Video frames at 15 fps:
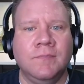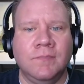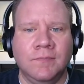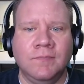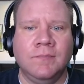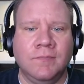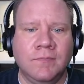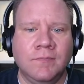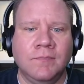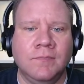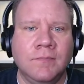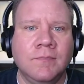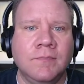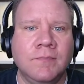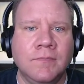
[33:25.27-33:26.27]

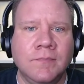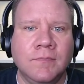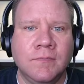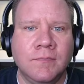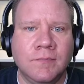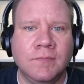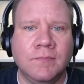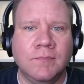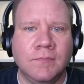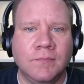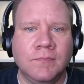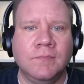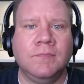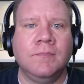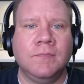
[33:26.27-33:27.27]

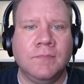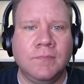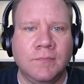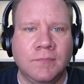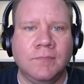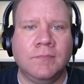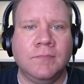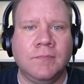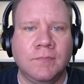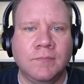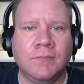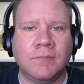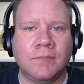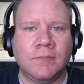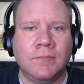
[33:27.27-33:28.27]

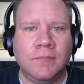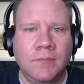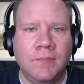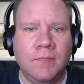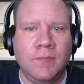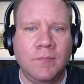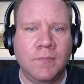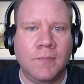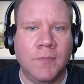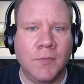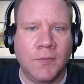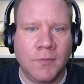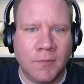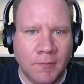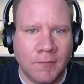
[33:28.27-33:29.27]

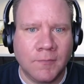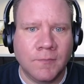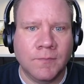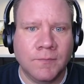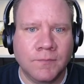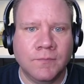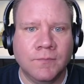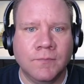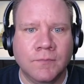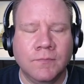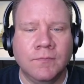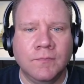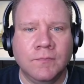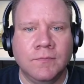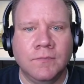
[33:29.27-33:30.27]

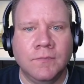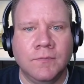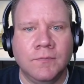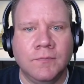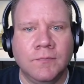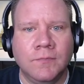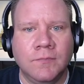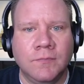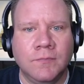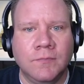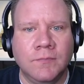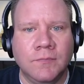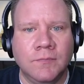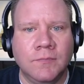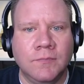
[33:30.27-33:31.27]

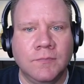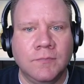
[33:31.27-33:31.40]
(not speaking)